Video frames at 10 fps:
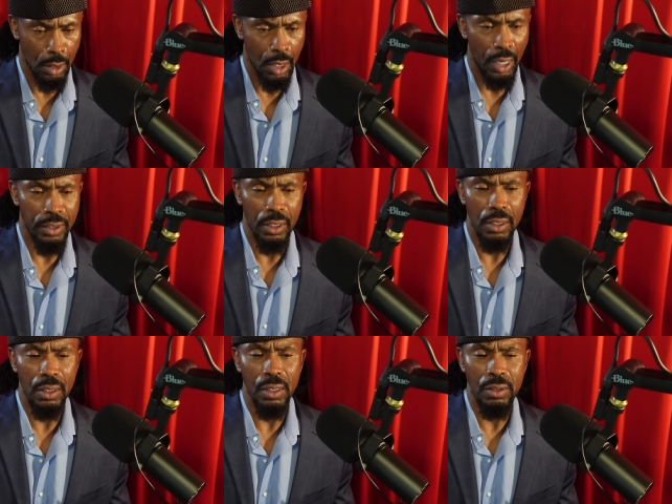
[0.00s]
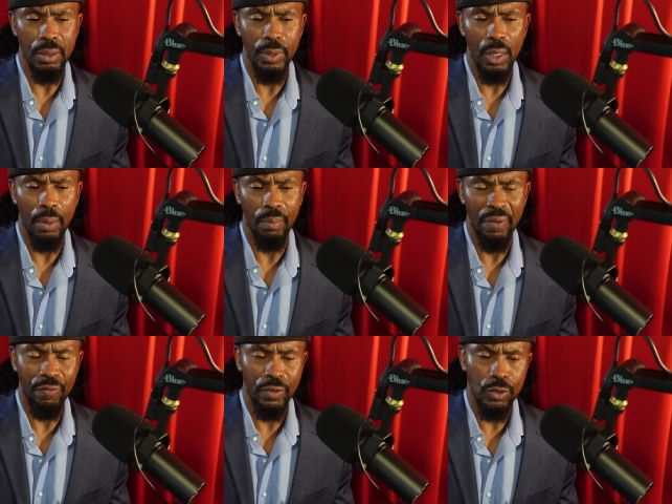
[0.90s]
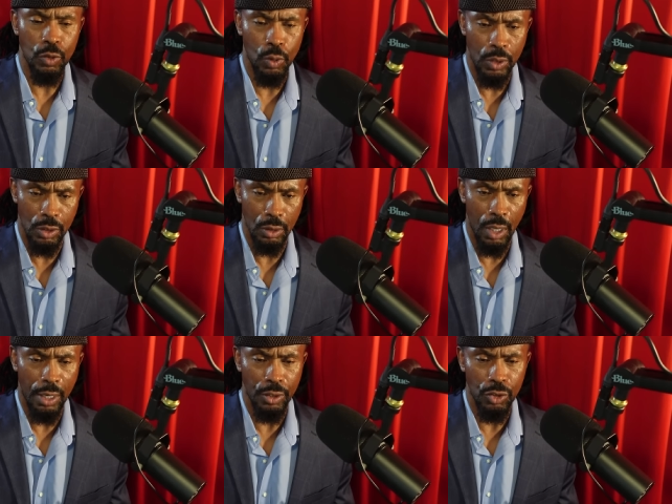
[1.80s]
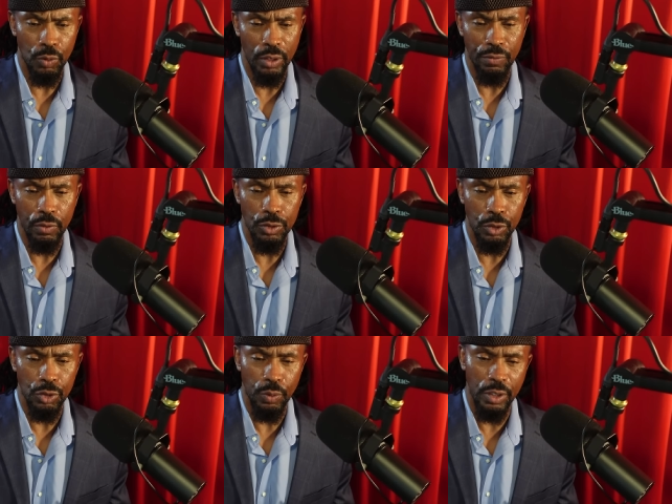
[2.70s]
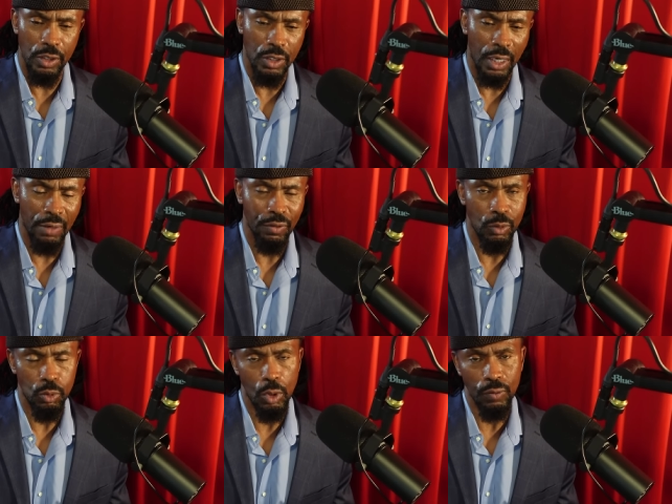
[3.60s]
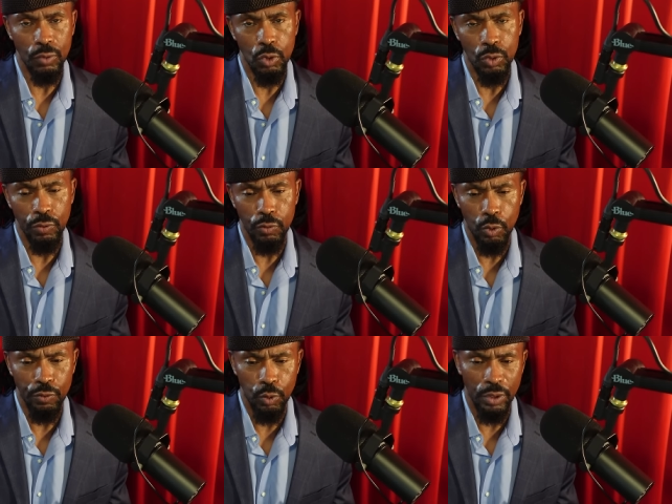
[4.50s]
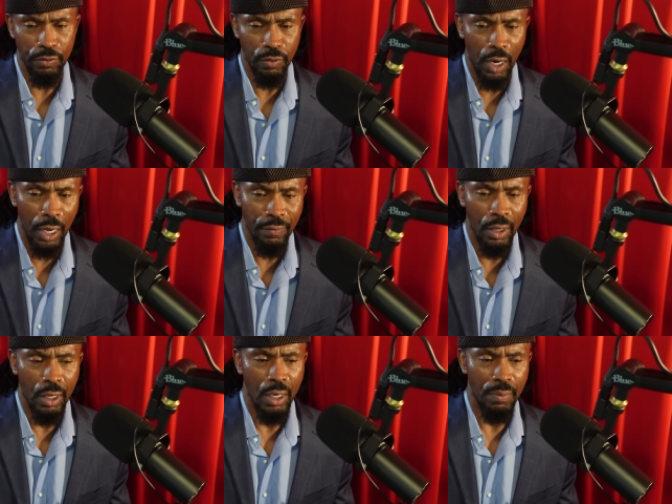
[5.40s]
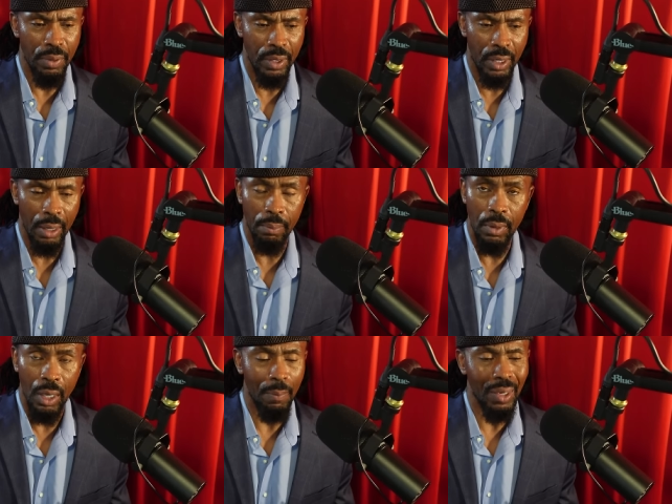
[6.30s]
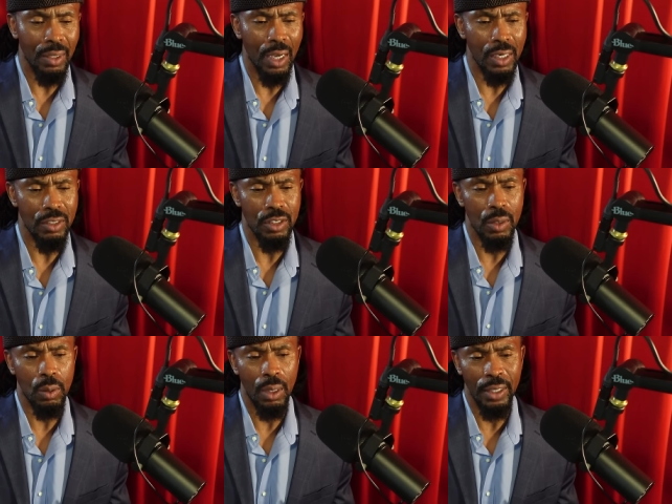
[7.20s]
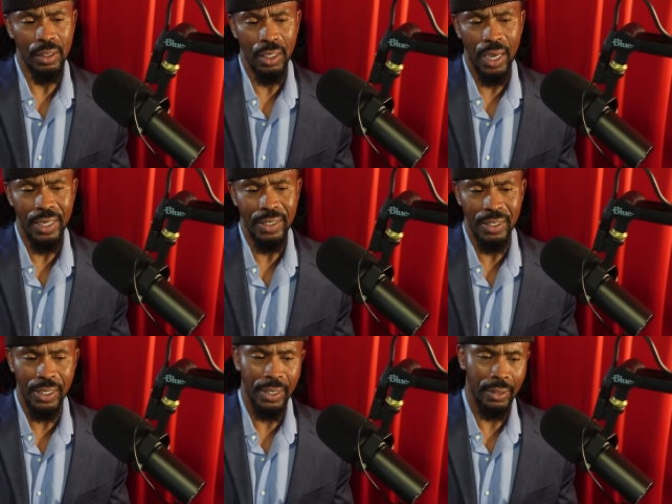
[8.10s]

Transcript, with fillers: Attending a seminar in Memphis on July the 21st and 22nd from 12 noon to 4:45 p.m it may not sound like the idea